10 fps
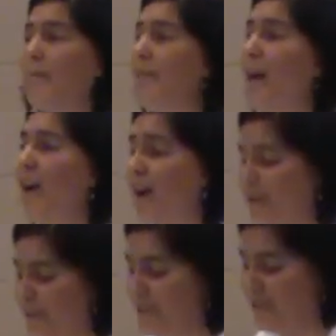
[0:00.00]
what
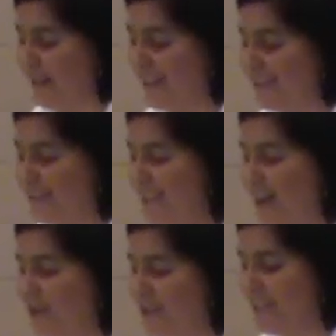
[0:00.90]
Paul was trying to
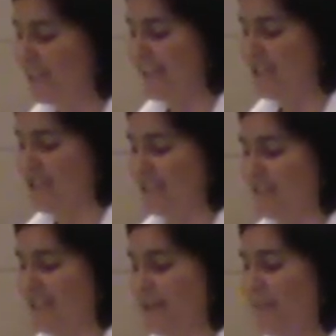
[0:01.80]
tell the
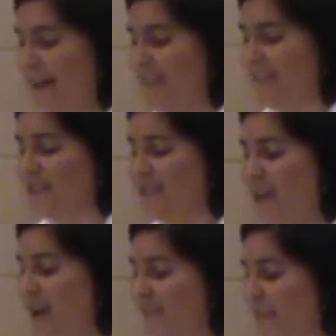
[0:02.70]
Galatians in the passage
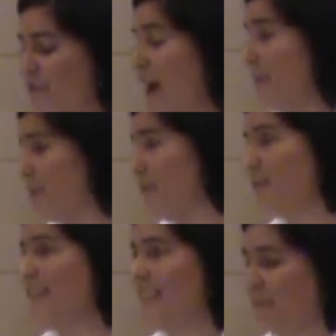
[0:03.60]
from chapter
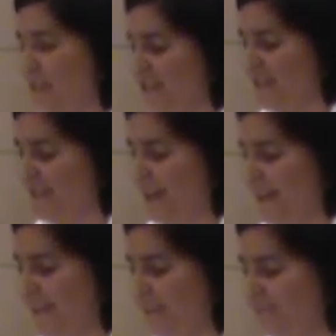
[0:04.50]
3 that we just
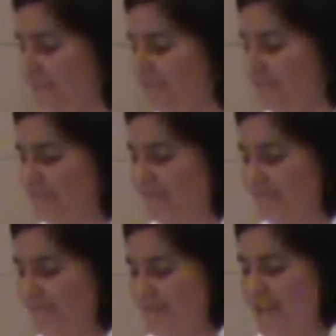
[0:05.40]
read.
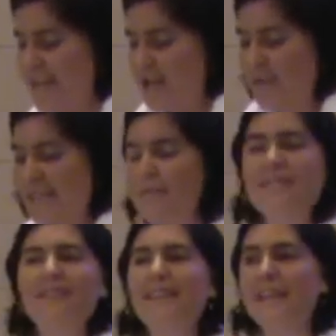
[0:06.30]
When he
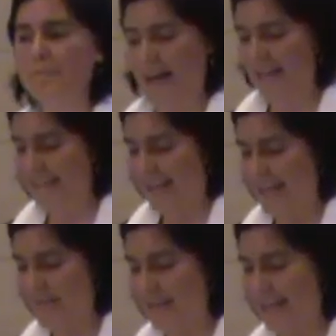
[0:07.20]
was looking back to
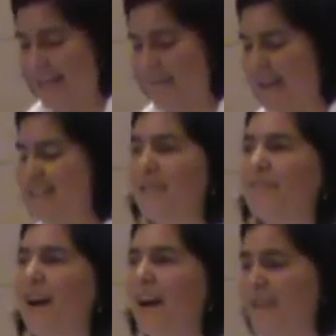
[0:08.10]
Abraham as
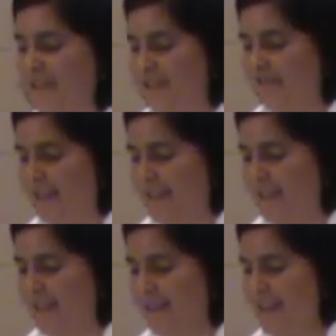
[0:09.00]
the father of
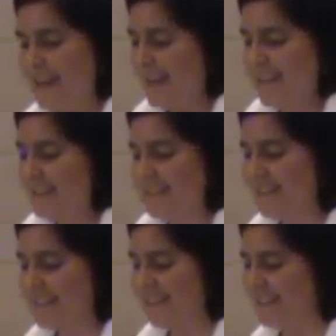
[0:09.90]
faith, he
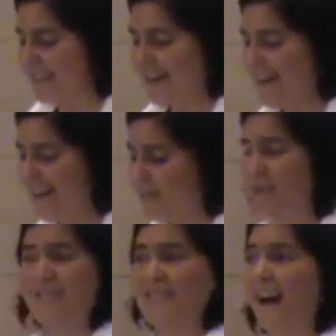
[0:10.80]
insisted that
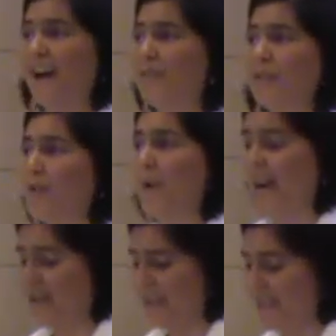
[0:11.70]
God was not
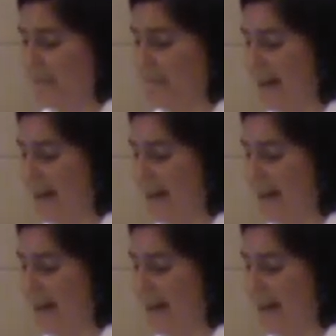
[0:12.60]
requiring the